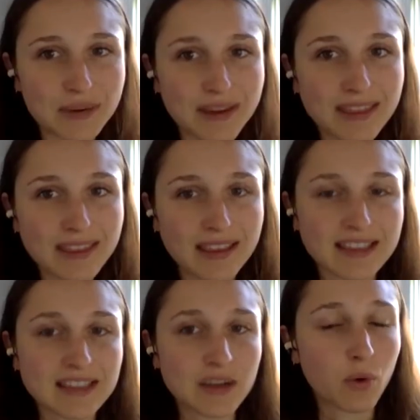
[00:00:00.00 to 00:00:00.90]
with
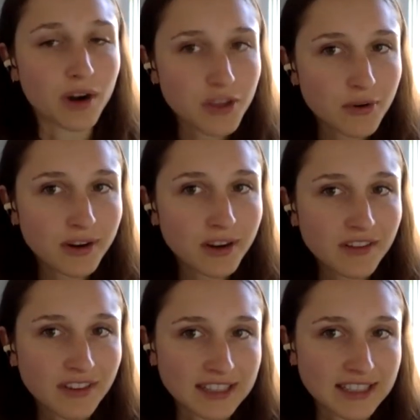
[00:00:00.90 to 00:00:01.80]
is, where did you go to
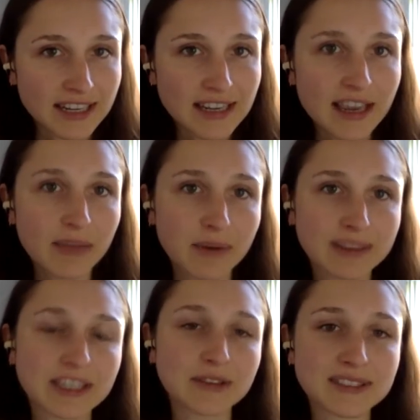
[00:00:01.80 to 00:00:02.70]
university and
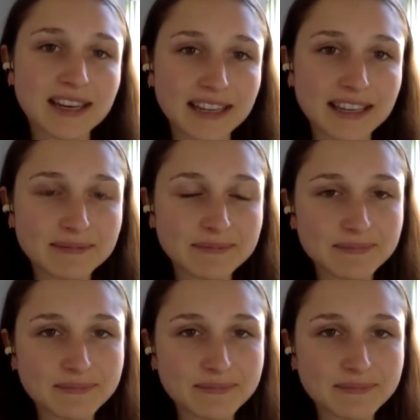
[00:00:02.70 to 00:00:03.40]
what did you study?